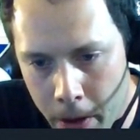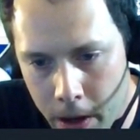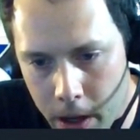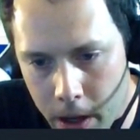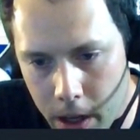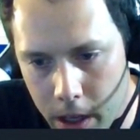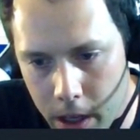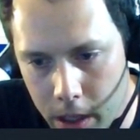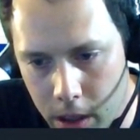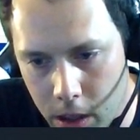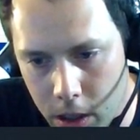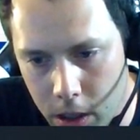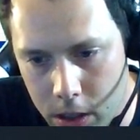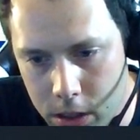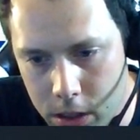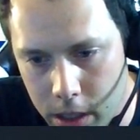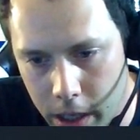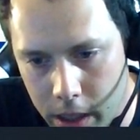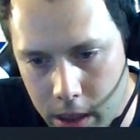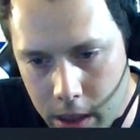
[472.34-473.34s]
It looks
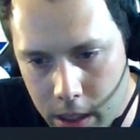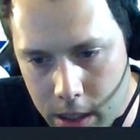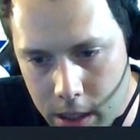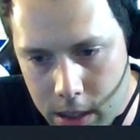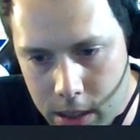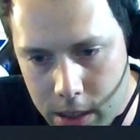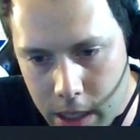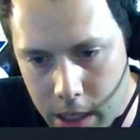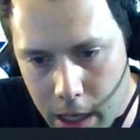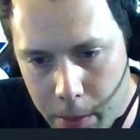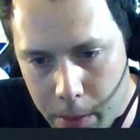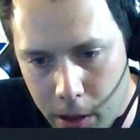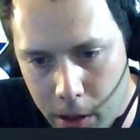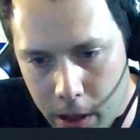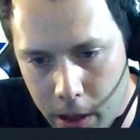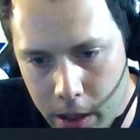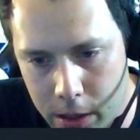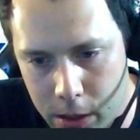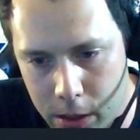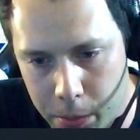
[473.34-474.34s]
like this
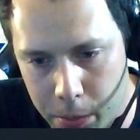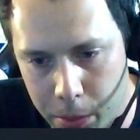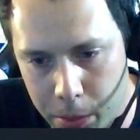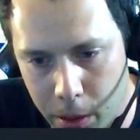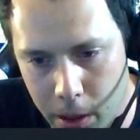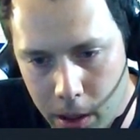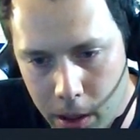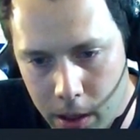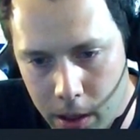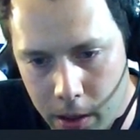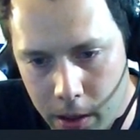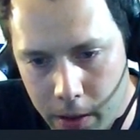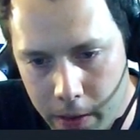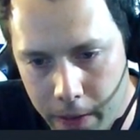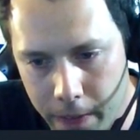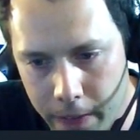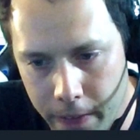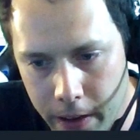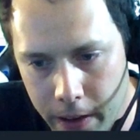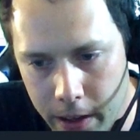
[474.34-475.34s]
stabilizer bar
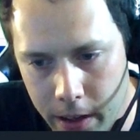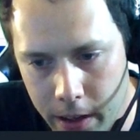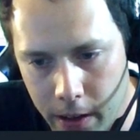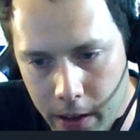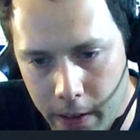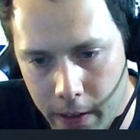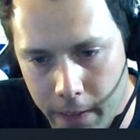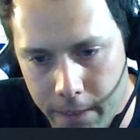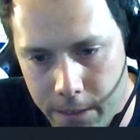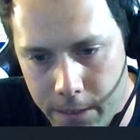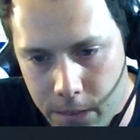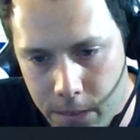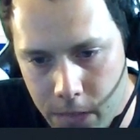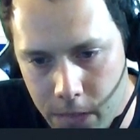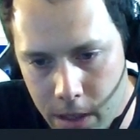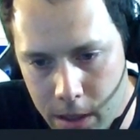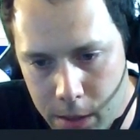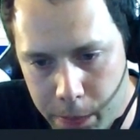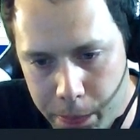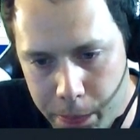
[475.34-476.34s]
here
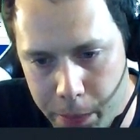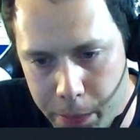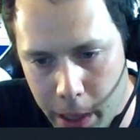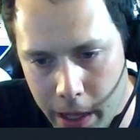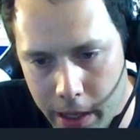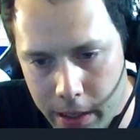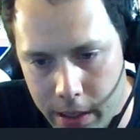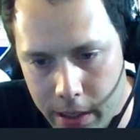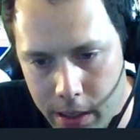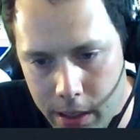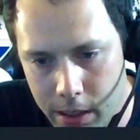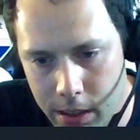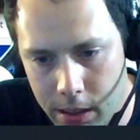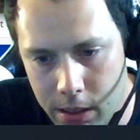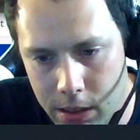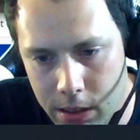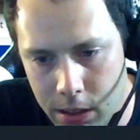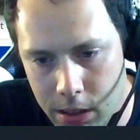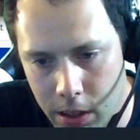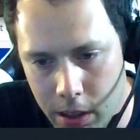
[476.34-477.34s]
is bent.
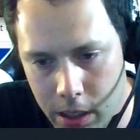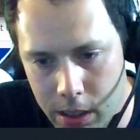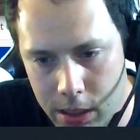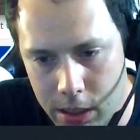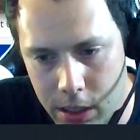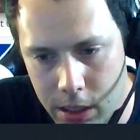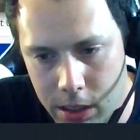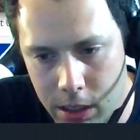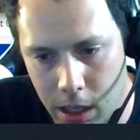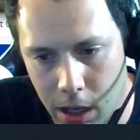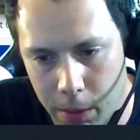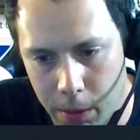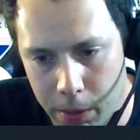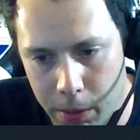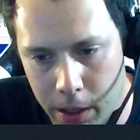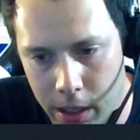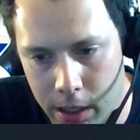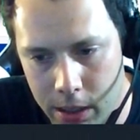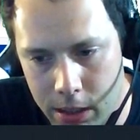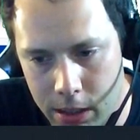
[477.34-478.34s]
So this is going to be
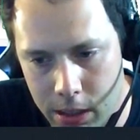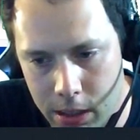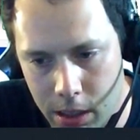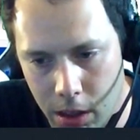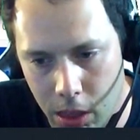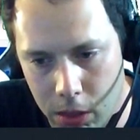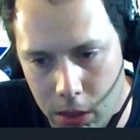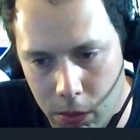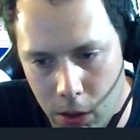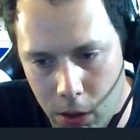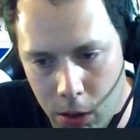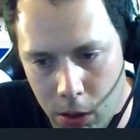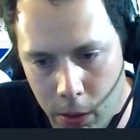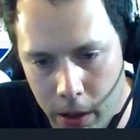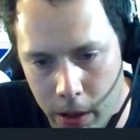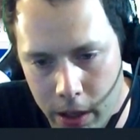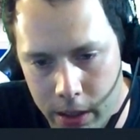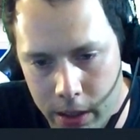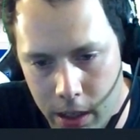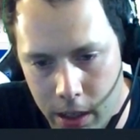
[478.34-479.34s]
an instant throwaway
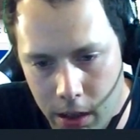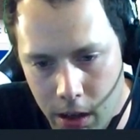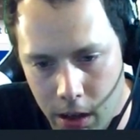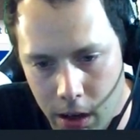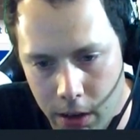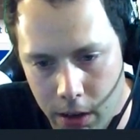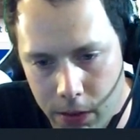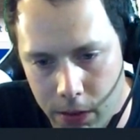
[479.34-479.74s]
and tear off.